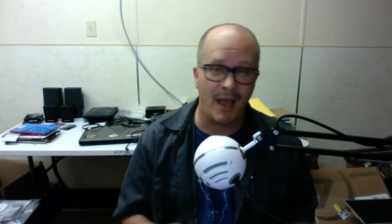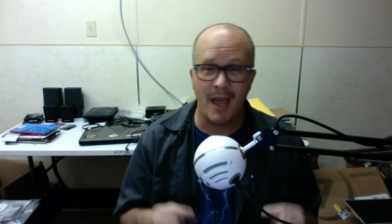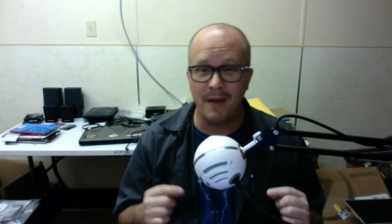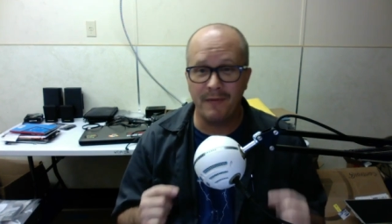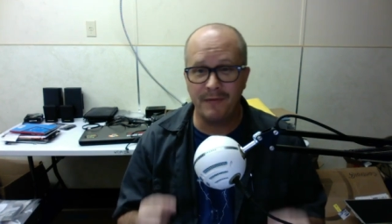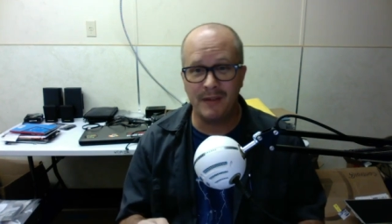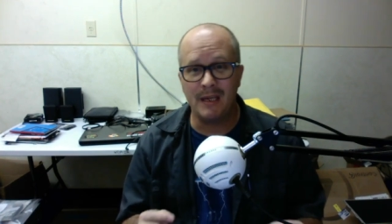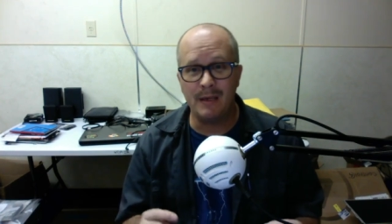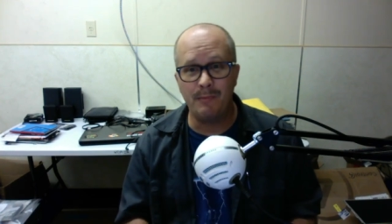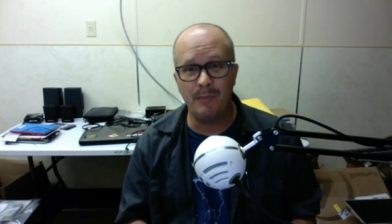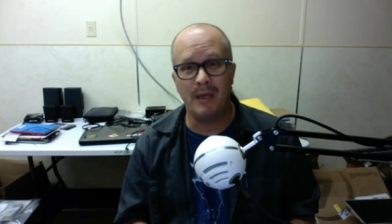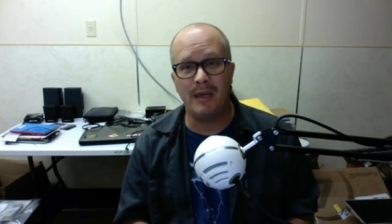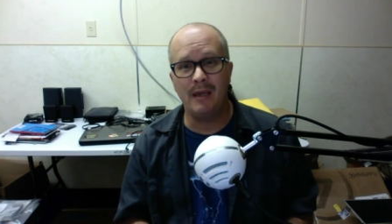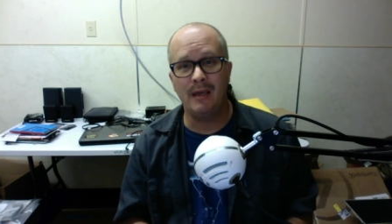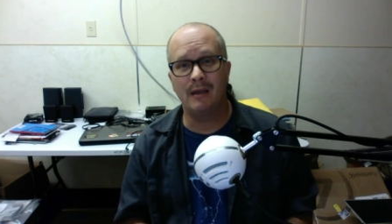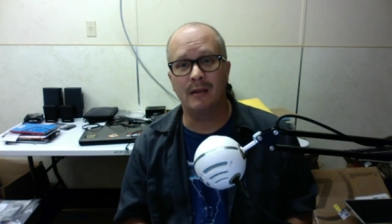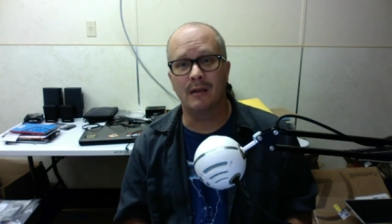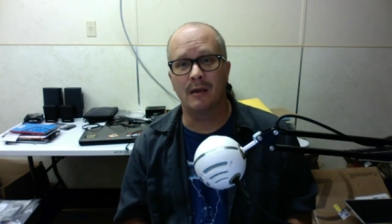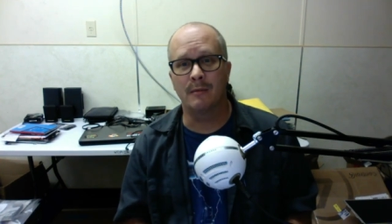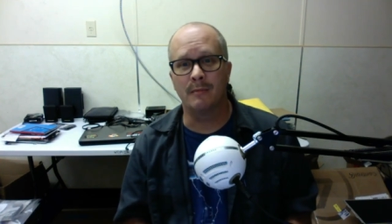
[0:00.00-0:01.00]

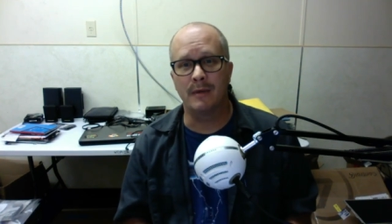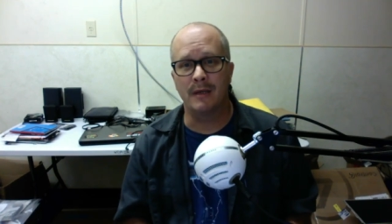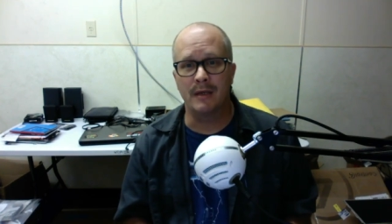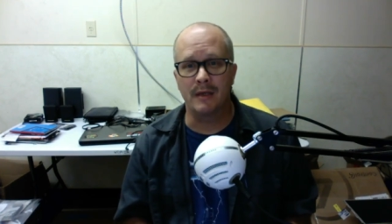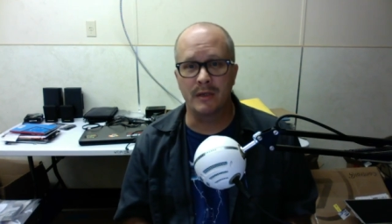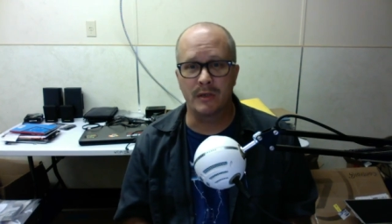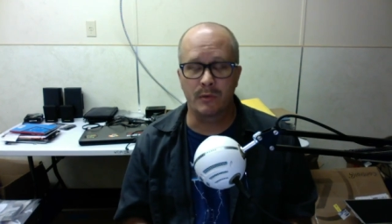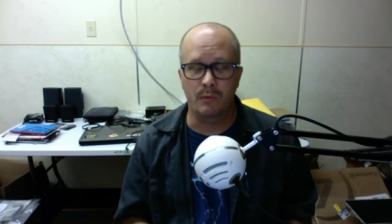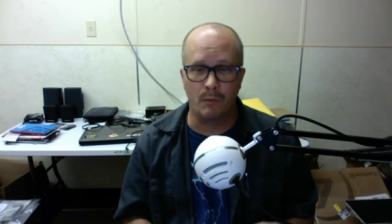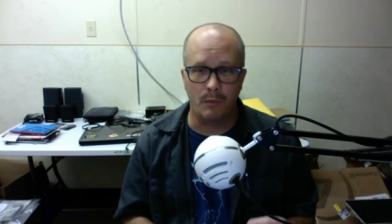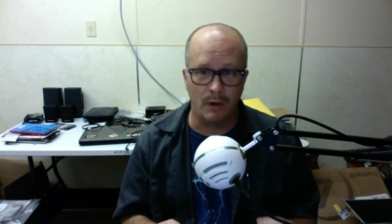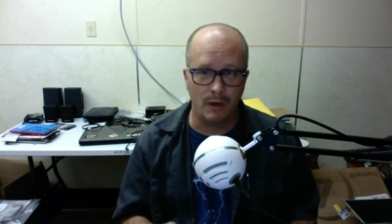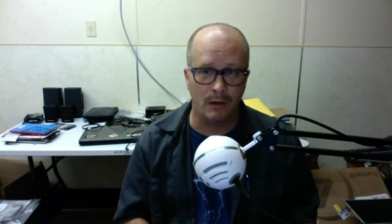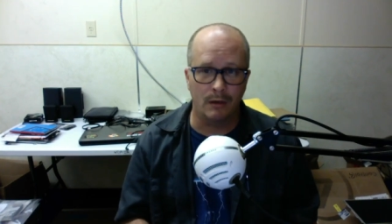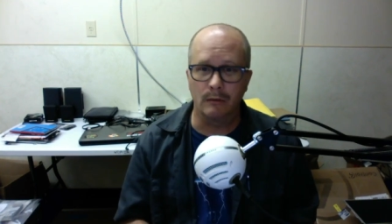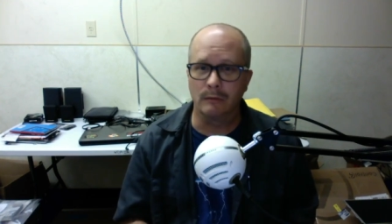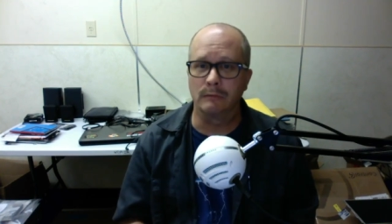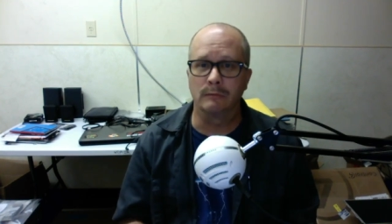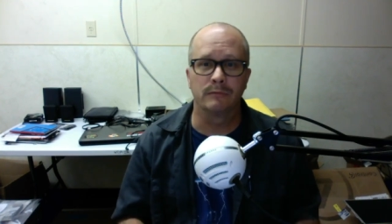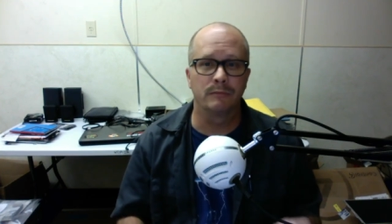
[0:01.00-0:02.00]
FTPing them is,
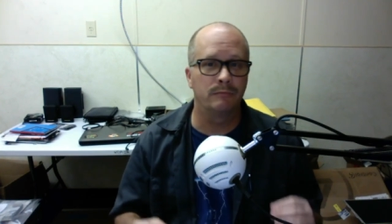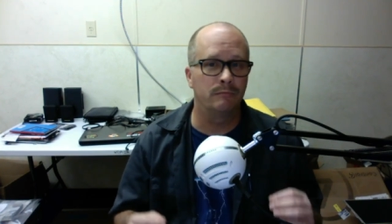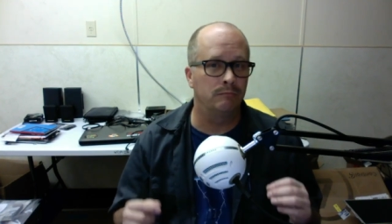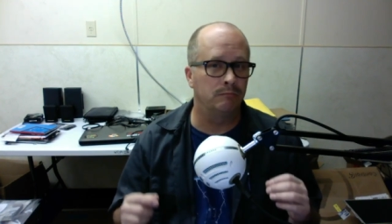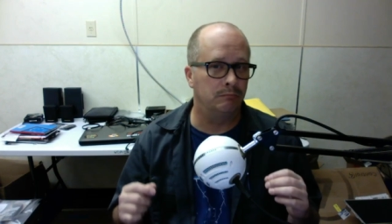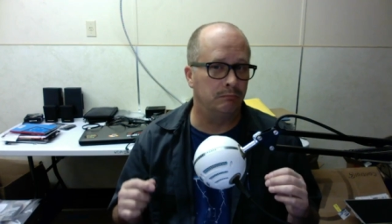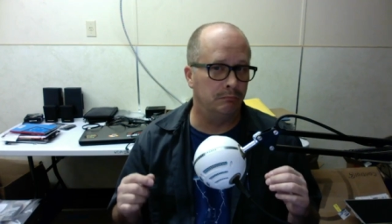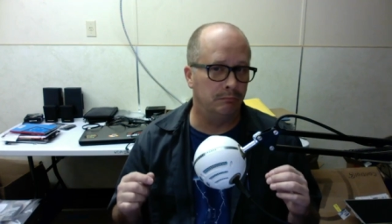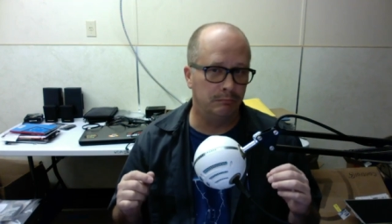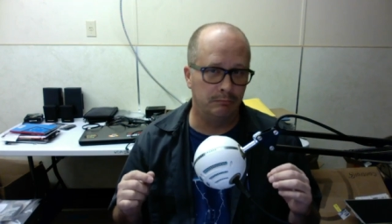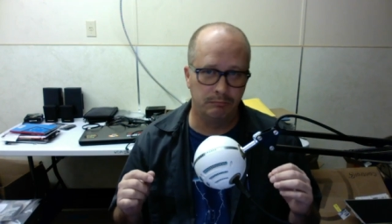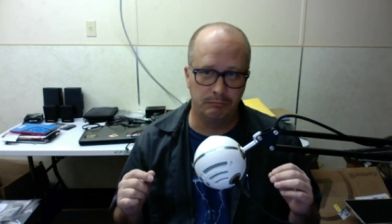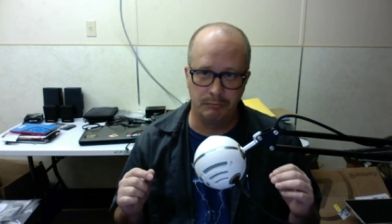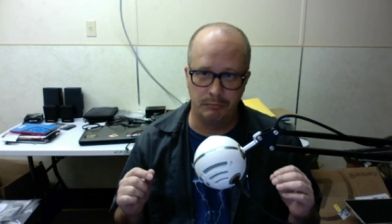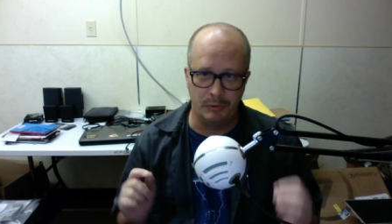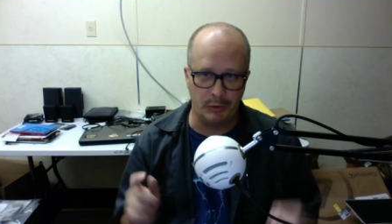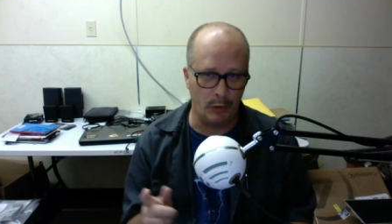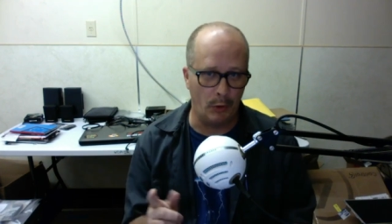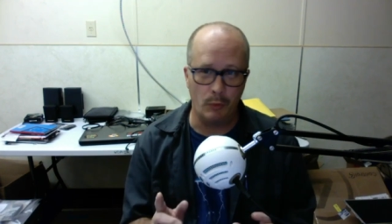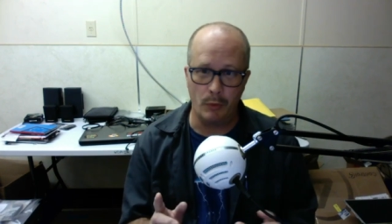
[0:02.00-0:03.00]
well,
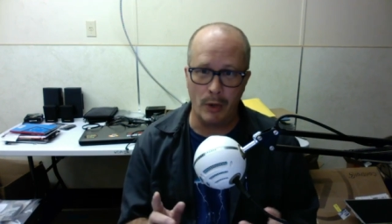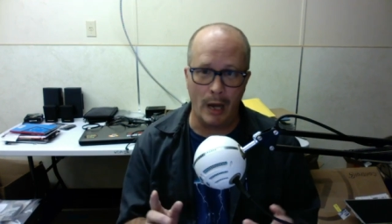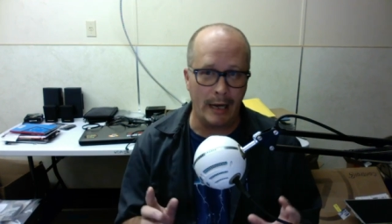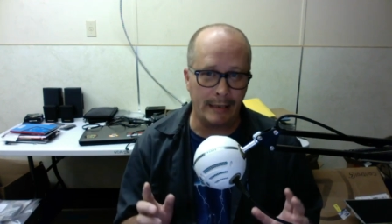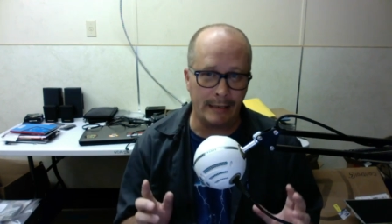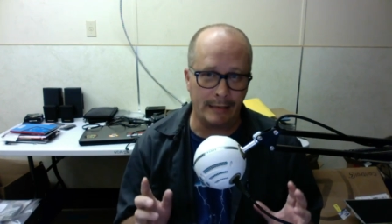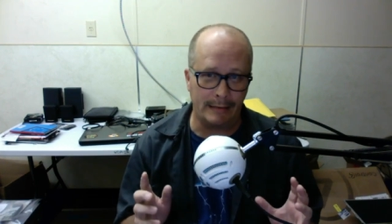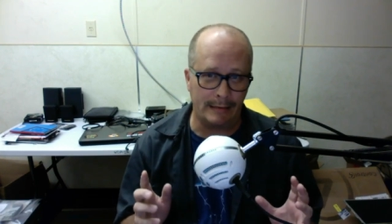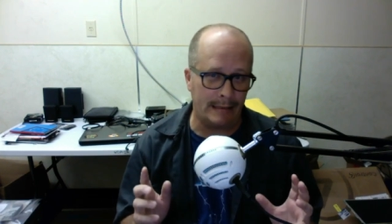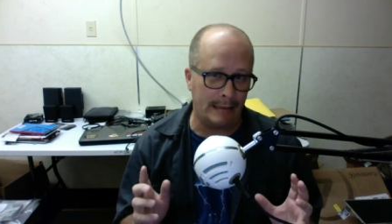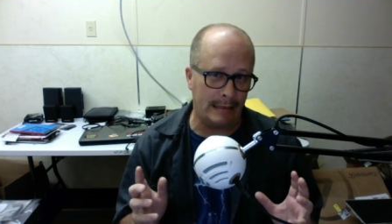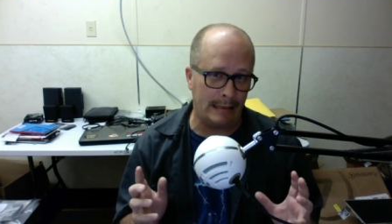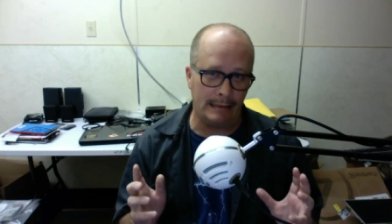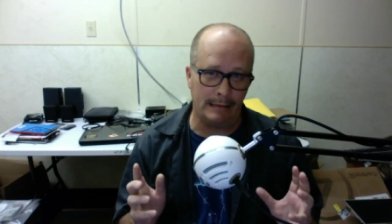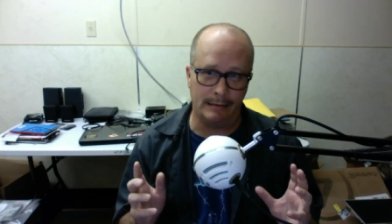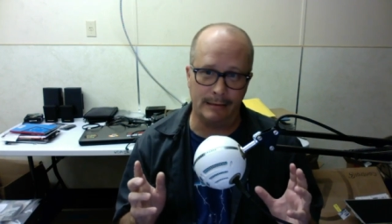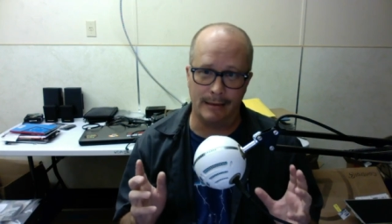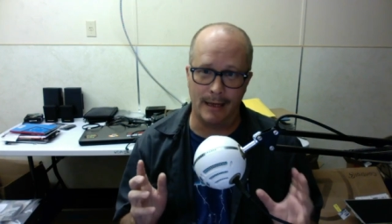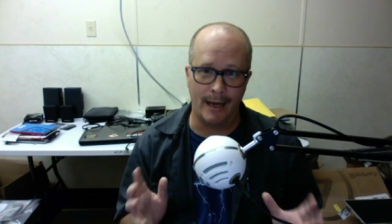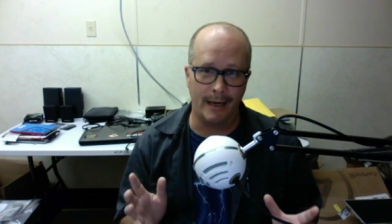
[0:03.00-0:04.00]
so
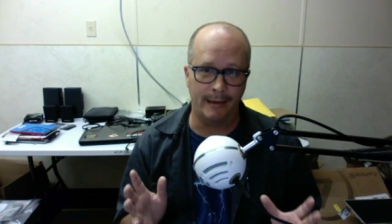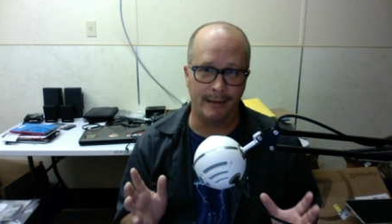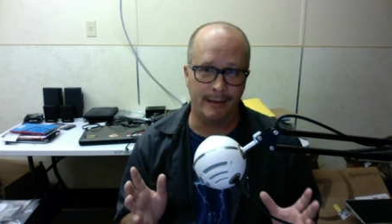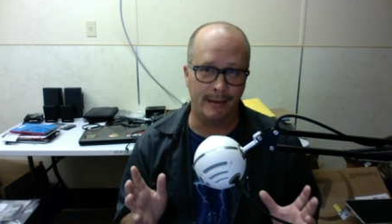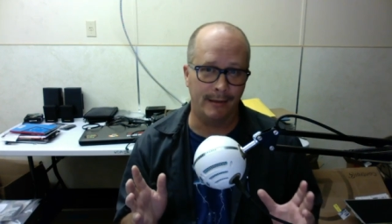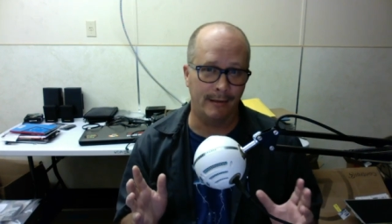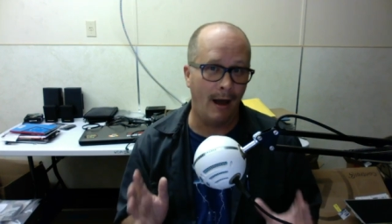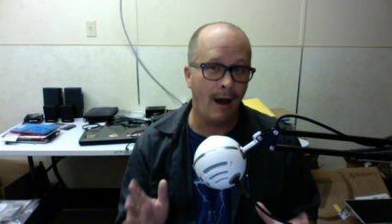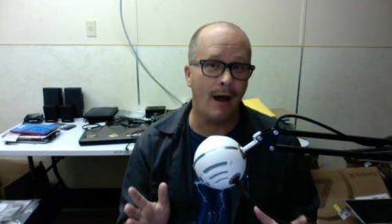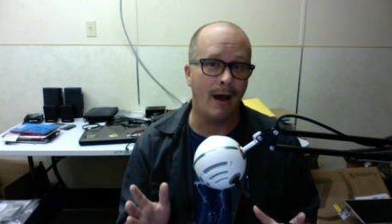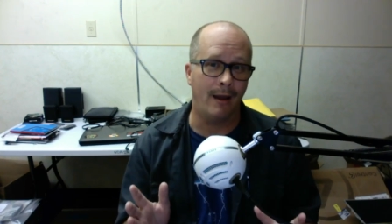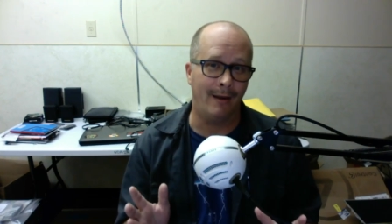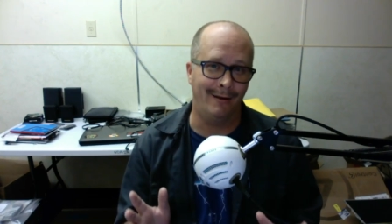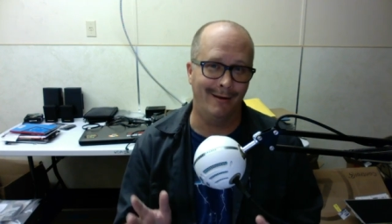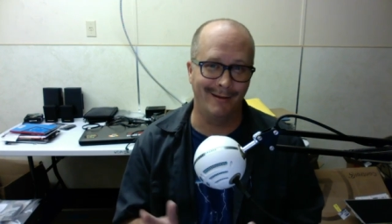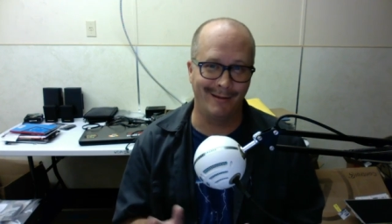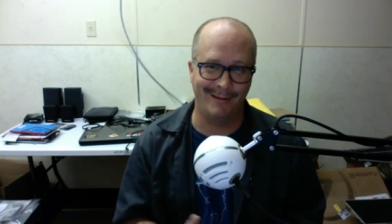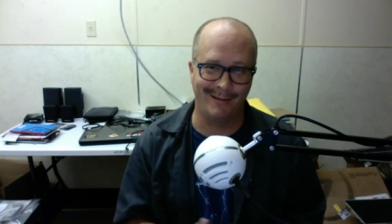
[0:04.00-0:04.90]
1999.